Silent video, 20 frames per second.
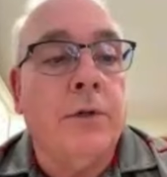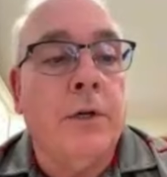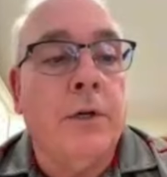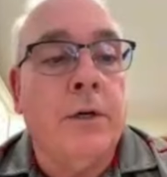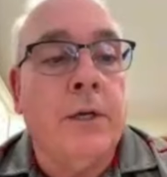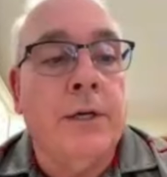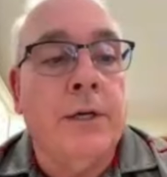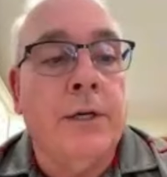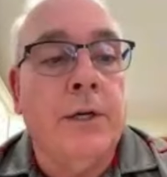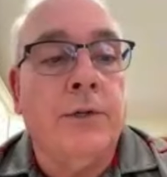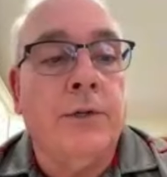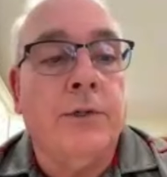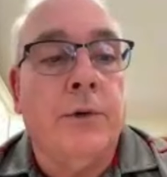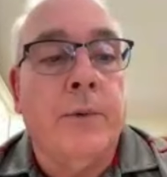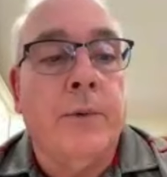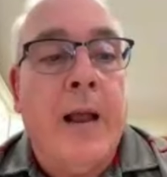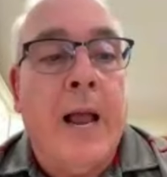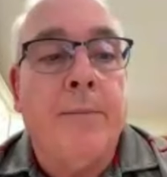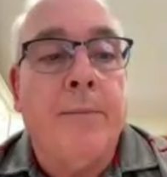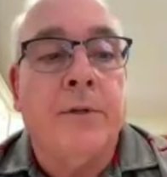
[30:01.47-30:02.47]
and condition
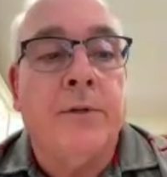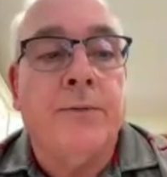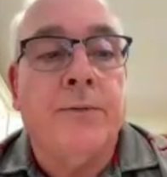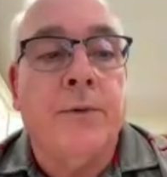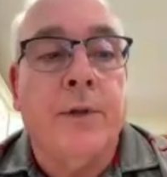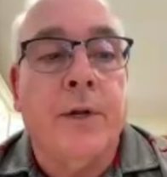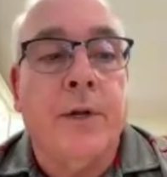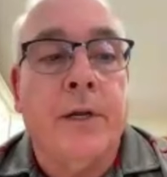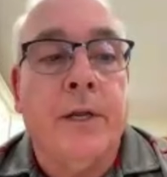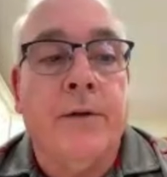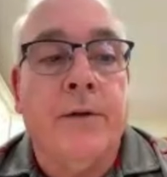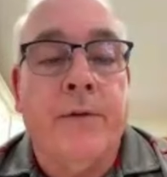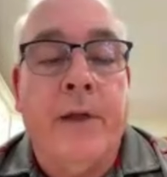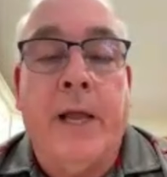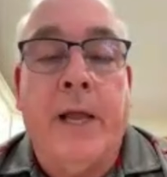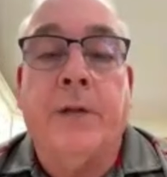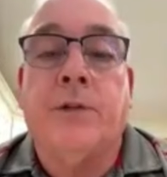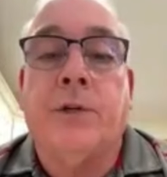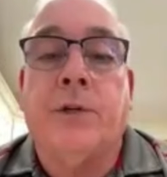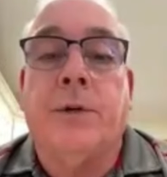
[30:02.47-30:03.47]
rabbits for the
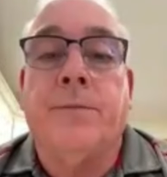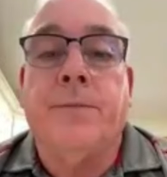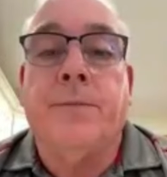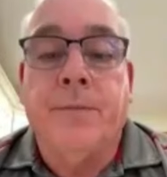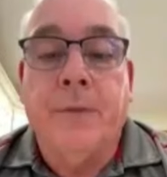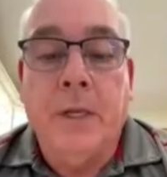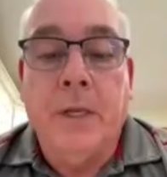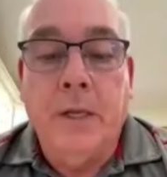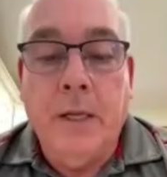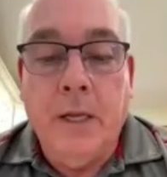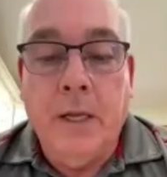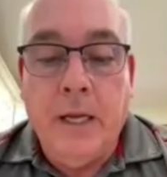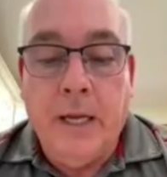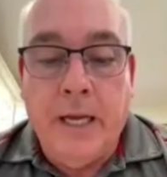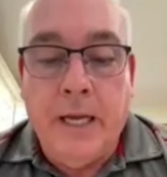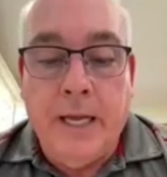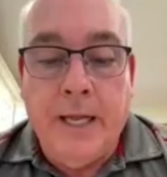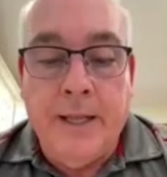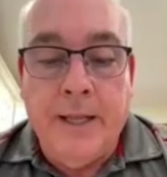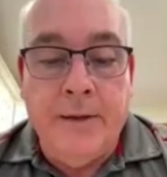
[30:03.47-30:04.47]
convention,
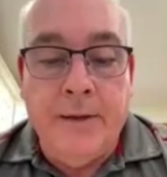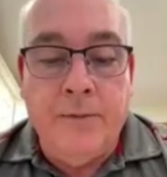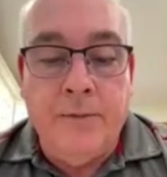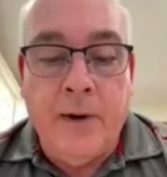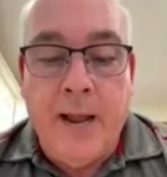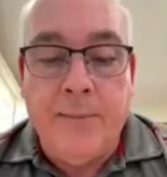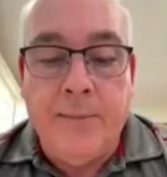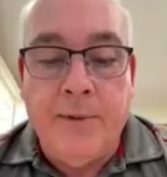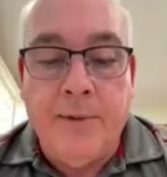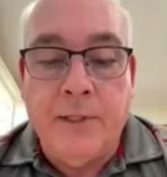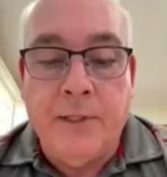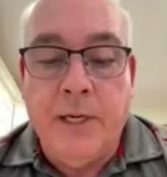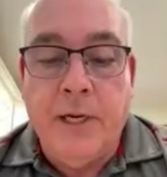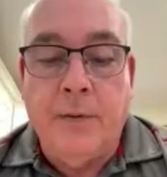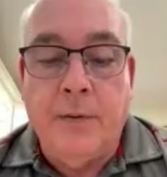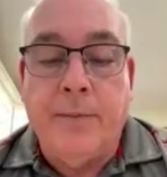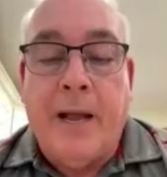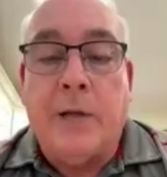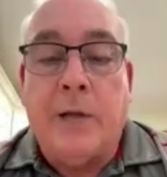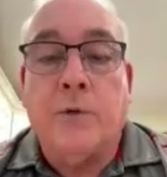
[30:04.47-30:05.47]
the rabbits need
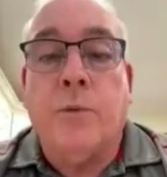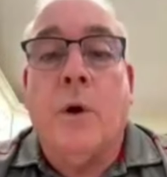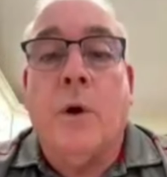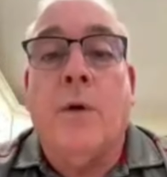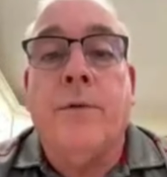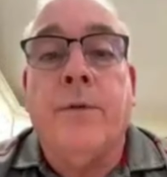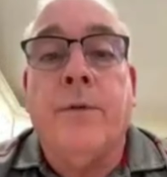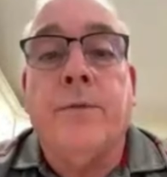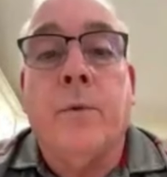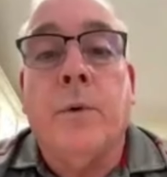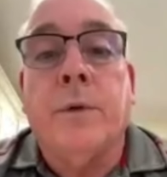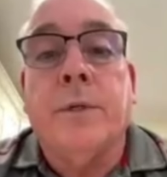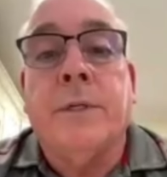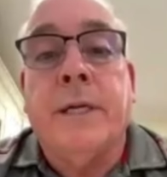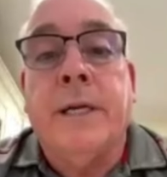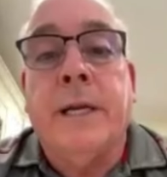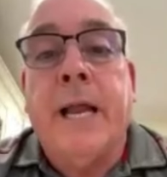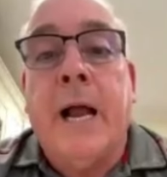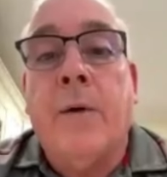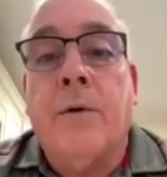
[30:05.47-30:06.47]
about 12 to
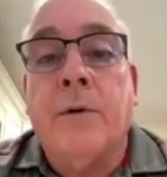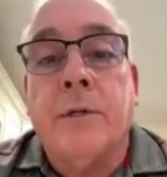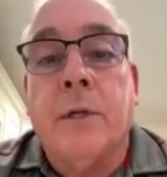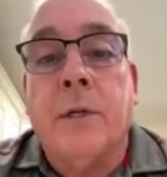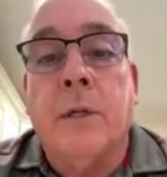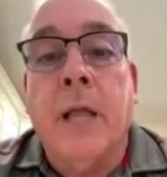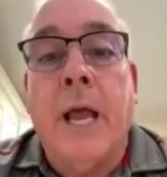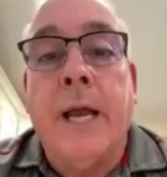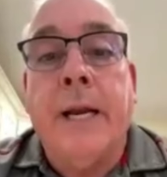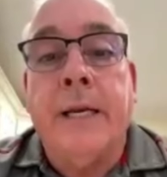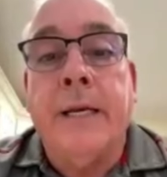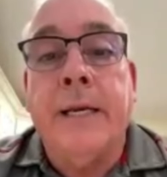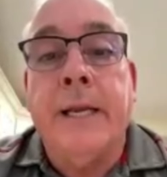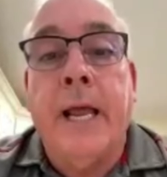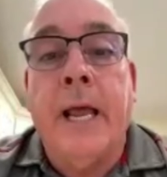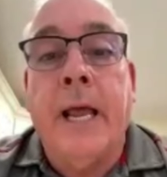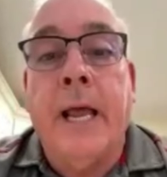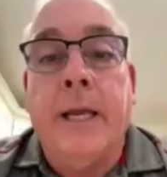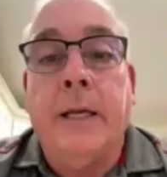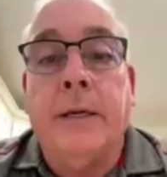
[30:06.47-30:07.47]
14 hours of light a
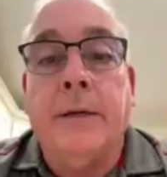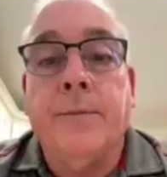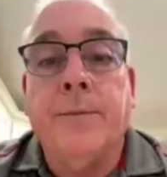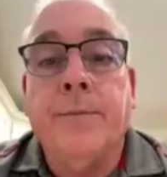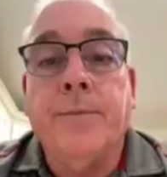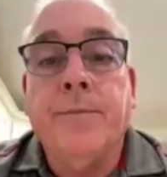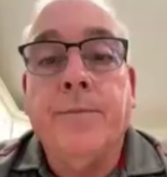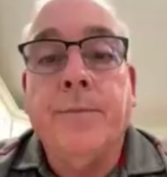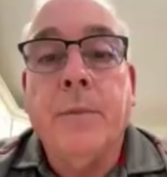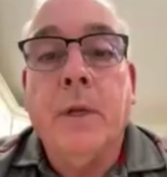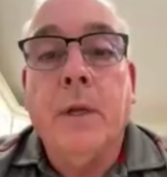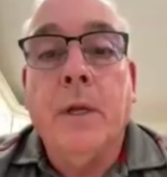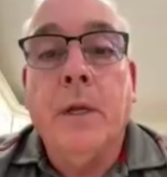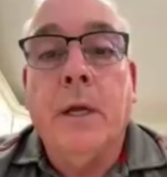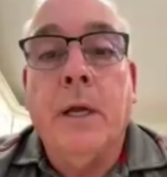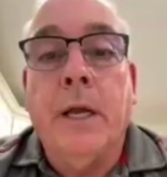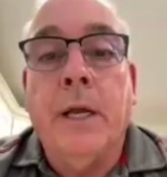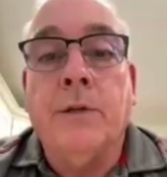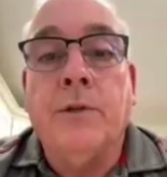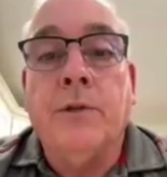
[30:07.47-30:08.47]
day.
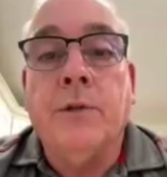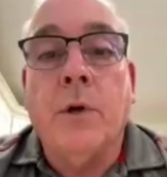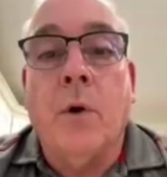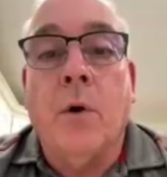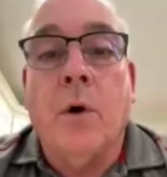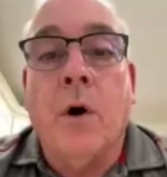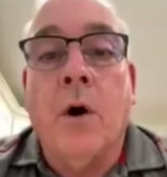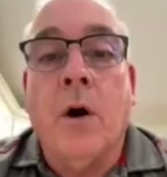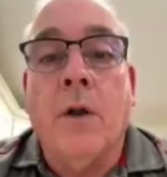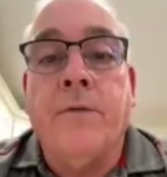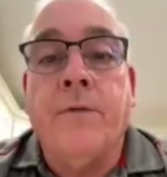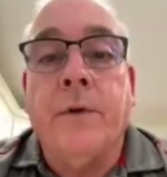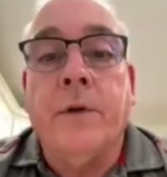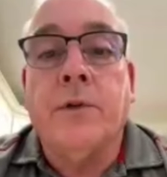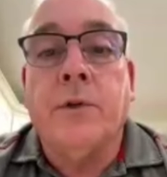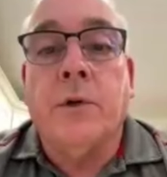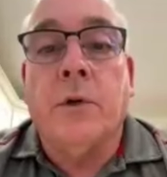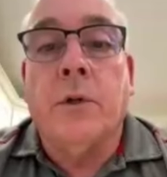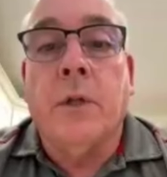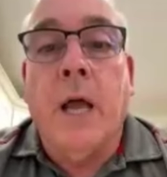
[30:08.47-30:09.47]
And so
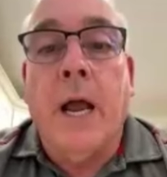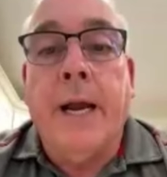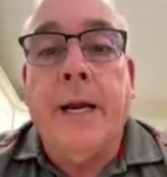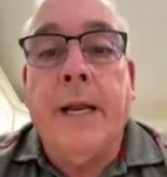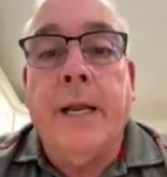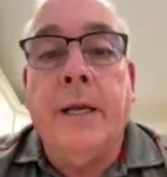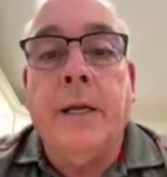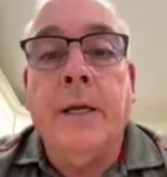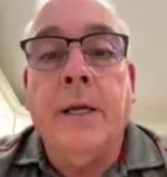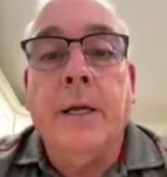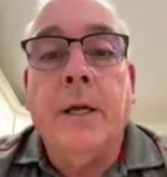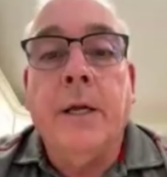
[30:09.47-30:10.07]
artificial lighting,